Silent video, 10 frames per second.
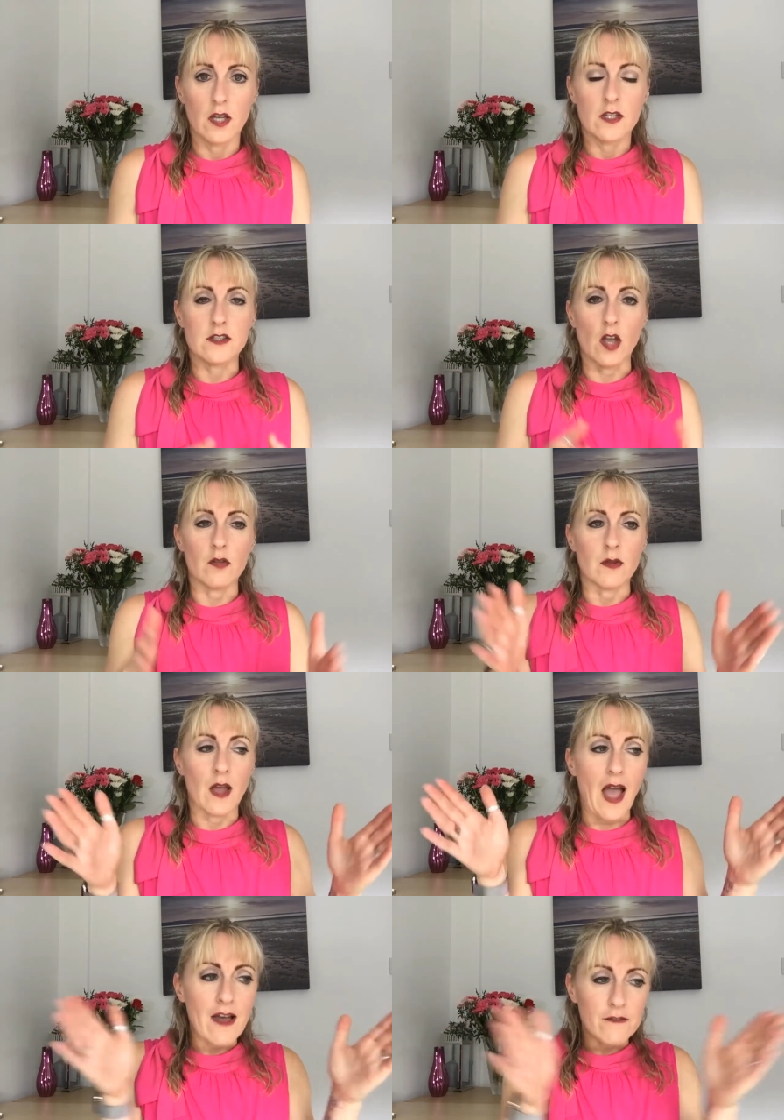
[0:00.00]
So
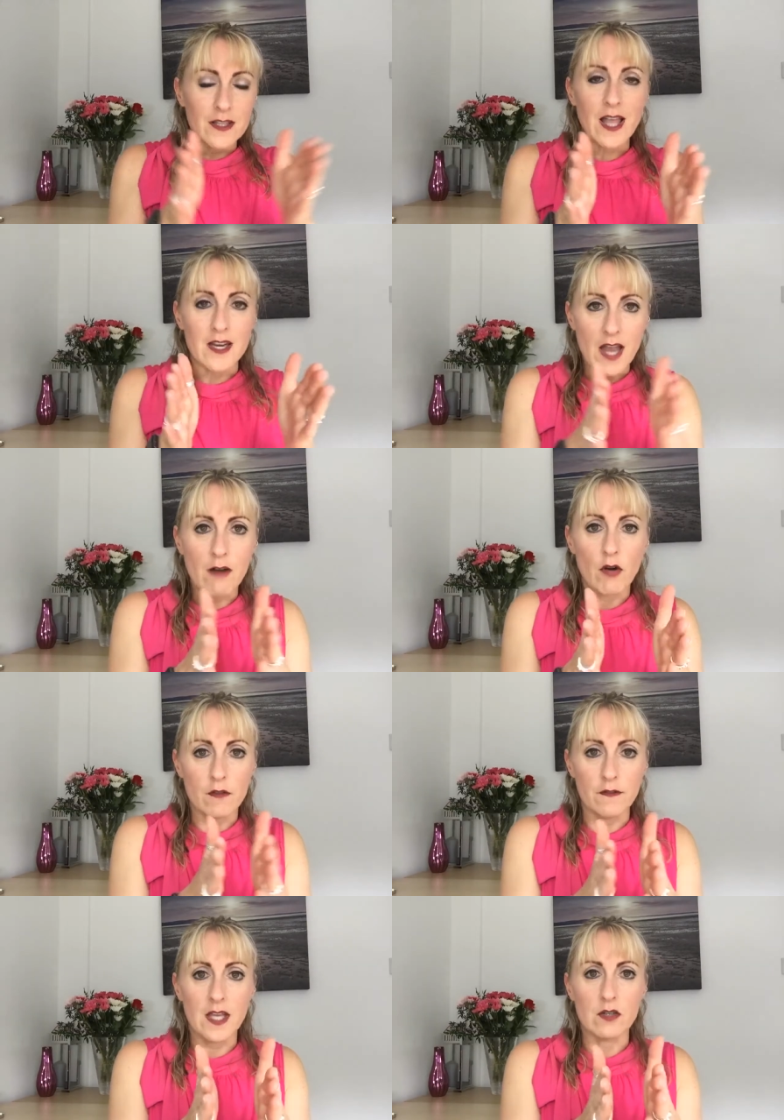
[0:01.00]
having that narrow
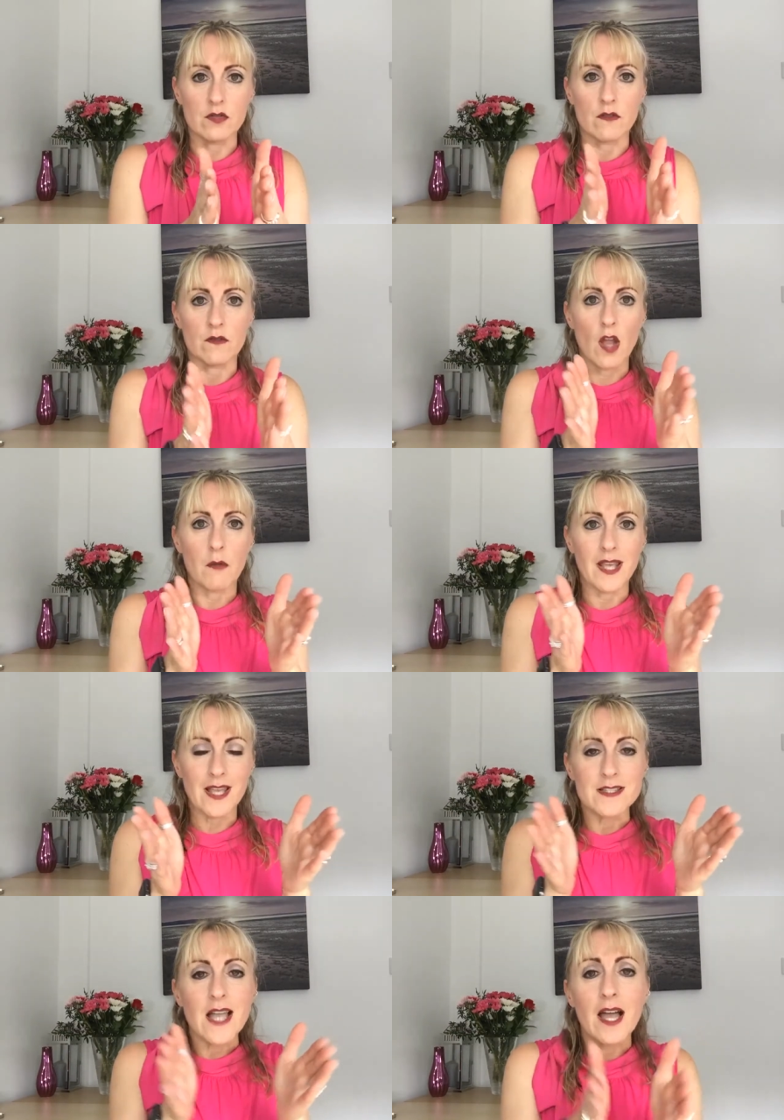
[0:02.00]
field of knowing
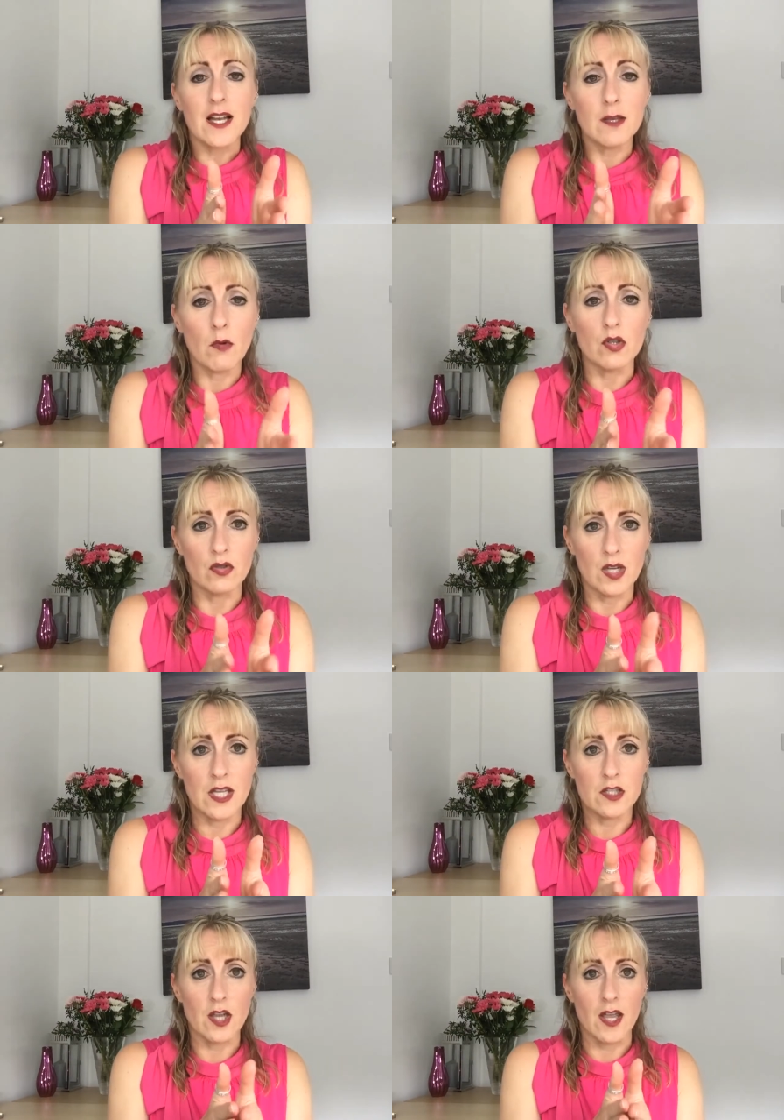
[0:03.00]
exactly what your
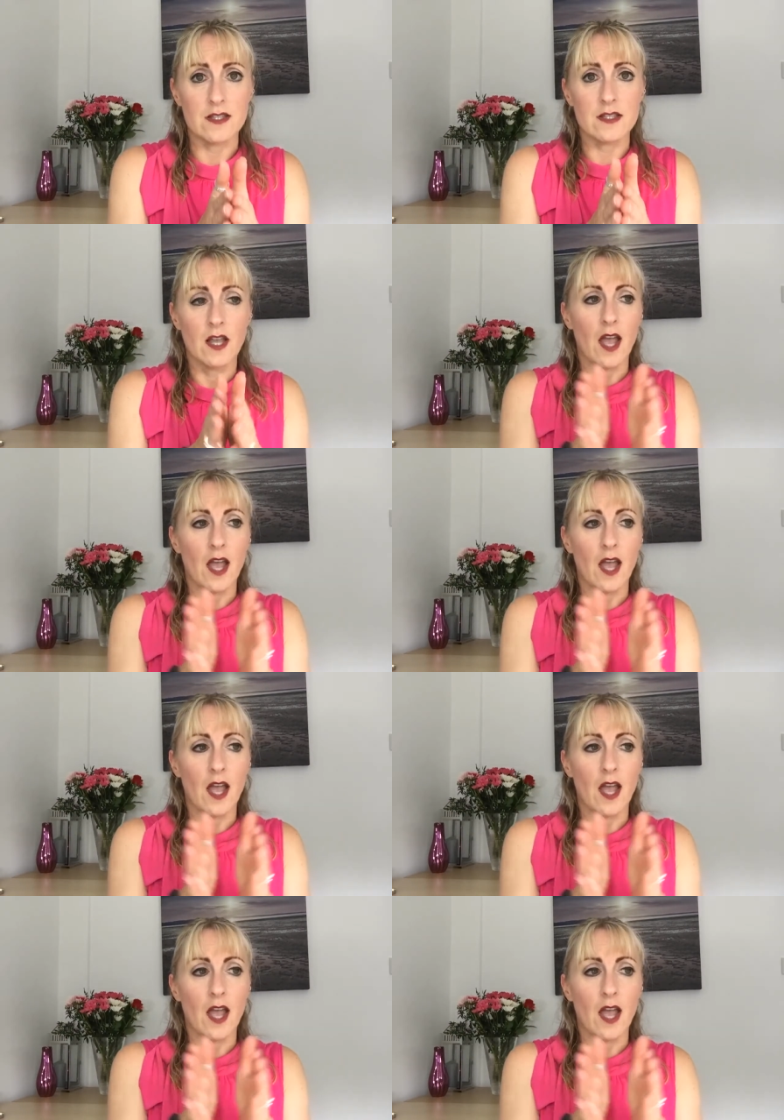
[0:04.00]
niche is